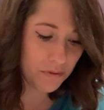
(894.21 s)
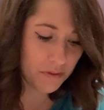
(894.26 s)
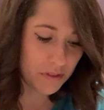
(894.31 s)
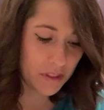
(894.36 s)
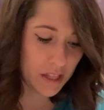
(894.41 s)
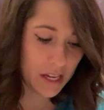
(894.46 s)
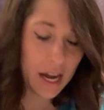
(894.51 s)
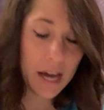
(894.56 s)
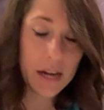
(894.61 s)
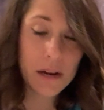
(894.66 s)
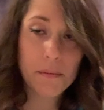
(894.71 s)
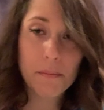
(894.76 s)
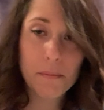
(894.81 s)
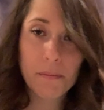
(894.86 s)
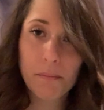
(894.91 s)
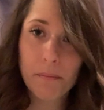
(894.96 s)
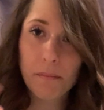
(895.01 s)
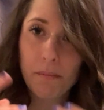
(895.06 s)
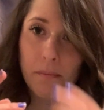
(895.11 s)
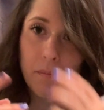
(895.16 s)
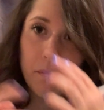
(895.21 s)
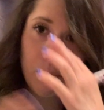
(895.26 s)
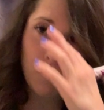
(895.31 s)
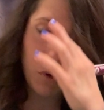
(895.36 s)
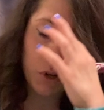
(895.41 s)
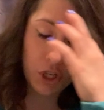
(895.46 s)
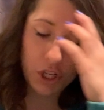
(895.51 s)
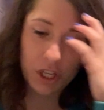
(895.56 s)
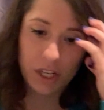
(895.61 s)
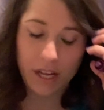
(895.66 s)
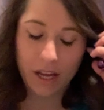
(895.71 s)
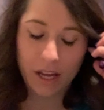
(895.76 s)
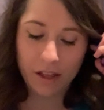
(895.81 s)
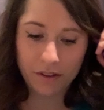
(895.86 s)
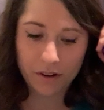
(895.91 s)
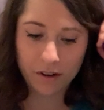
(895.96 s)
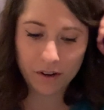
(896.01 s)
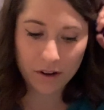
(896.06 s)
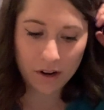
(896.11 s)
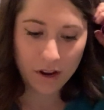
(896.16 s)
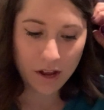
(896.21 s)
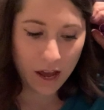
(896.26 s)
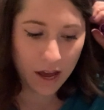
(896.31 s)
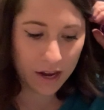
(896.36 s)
they kind of mush together.